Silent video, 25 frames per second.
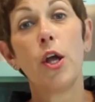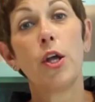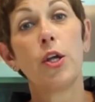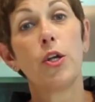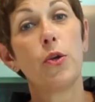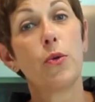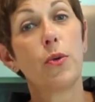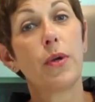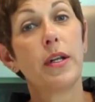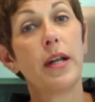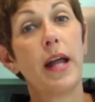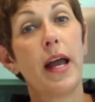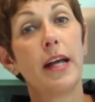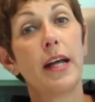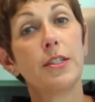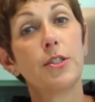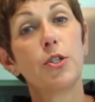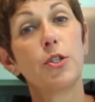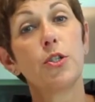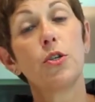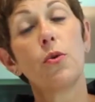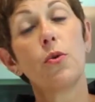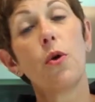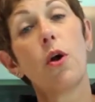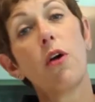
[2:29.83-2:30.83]
you can head
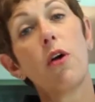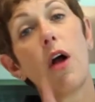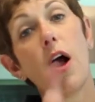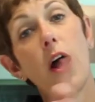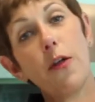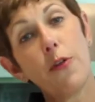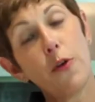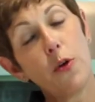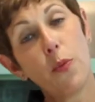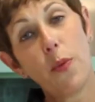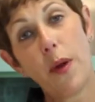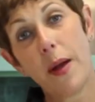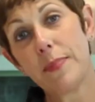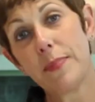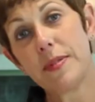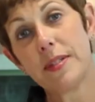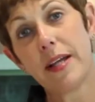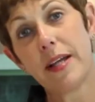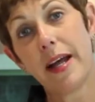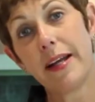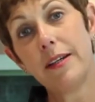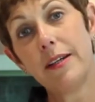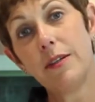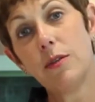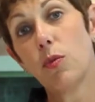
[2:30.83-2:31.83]
to our other
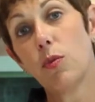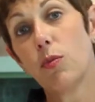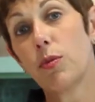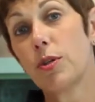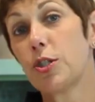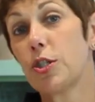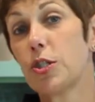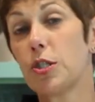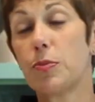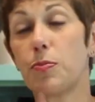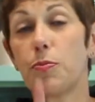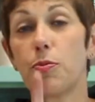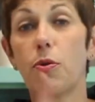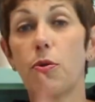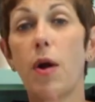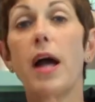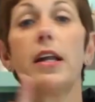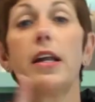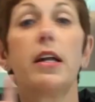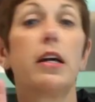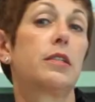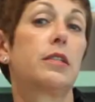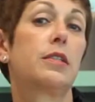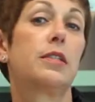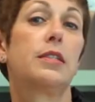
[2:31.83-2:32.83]
website, which is
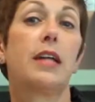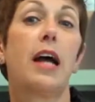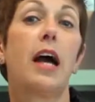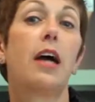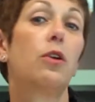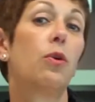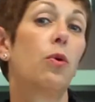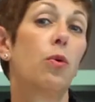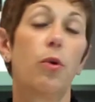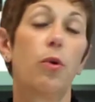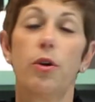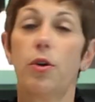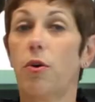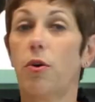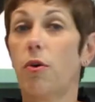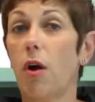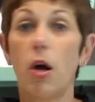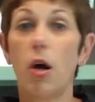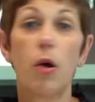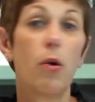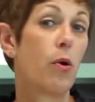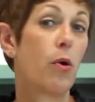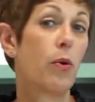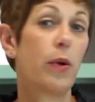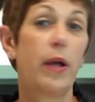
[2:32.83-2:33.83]

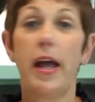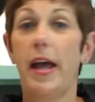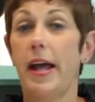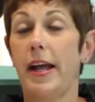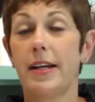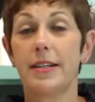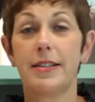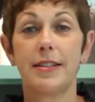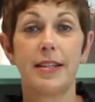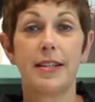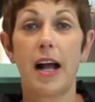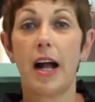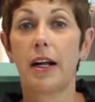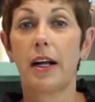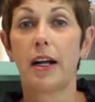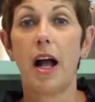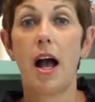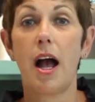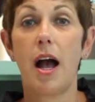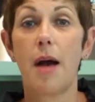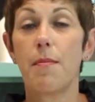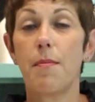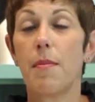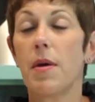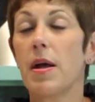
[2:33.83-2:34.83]

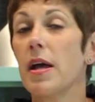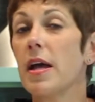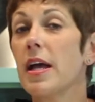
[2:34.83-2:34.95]
products.orderoochaos.com.